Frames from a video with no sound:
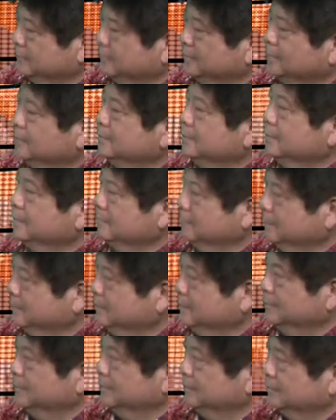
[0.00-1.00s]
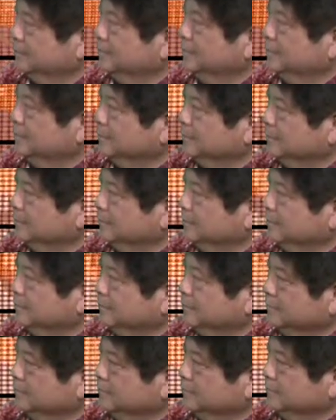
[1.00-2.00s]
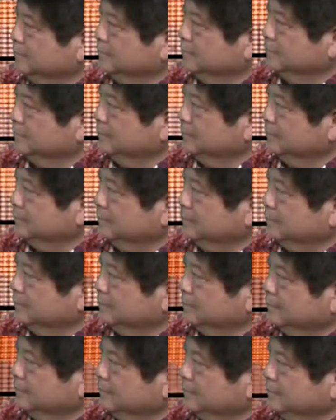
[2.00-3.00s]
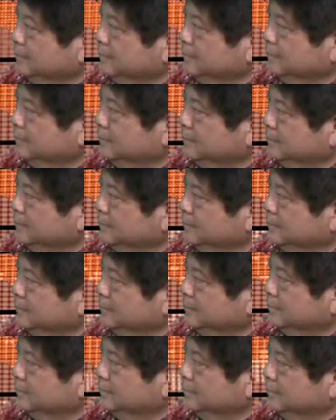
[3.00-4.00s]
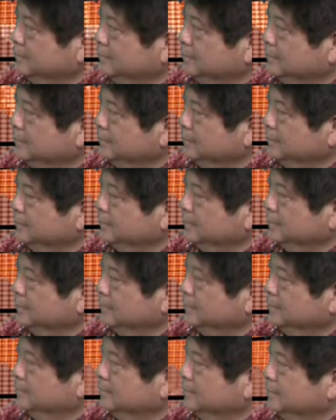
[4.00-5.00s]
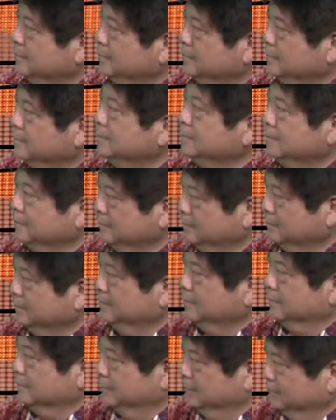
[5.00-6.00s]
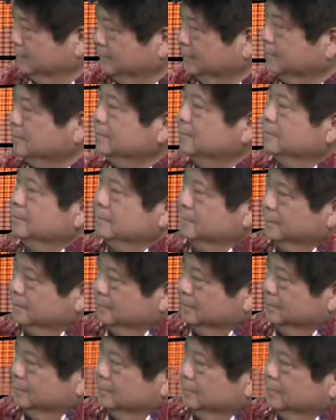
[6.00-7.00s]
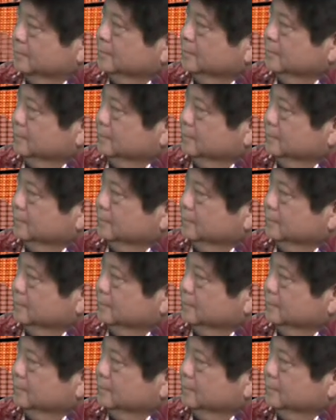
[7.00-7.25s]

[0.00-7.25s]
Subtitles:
This person isn't speaking.